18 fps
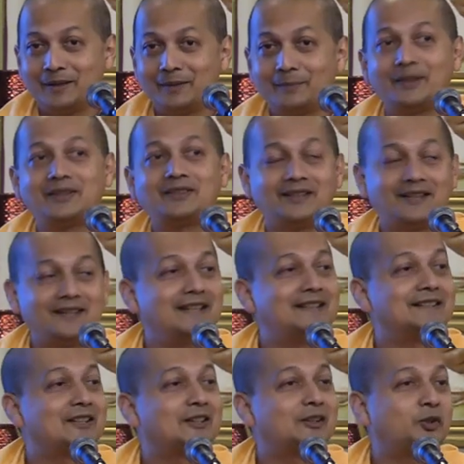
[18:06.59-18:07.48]
by
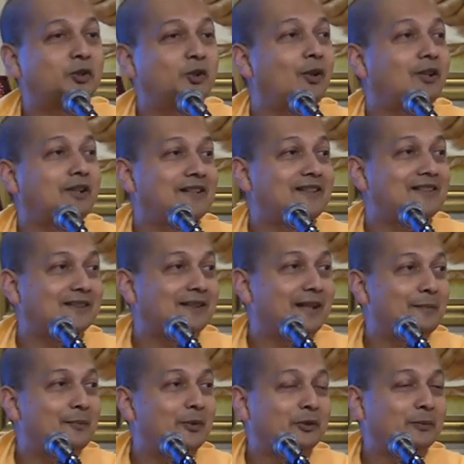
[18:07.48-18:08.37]
studying this shortest
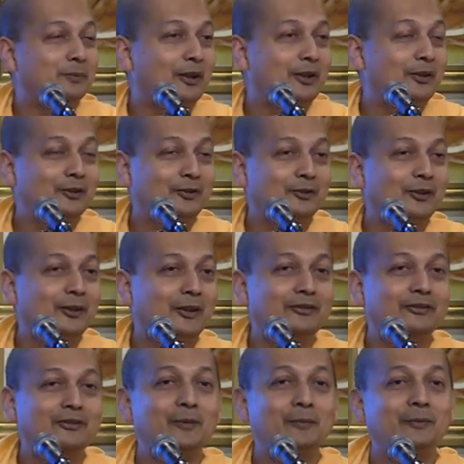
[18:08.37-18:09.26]
and most powerful
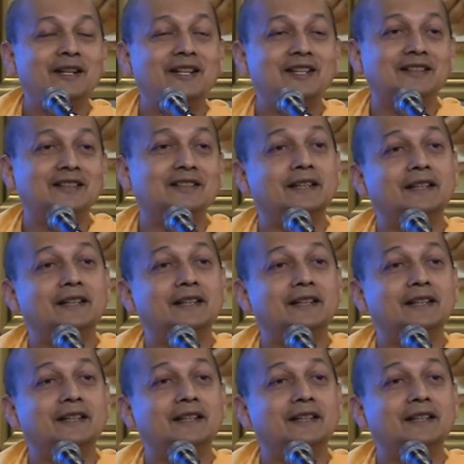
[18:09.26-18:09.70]
of Upanishads.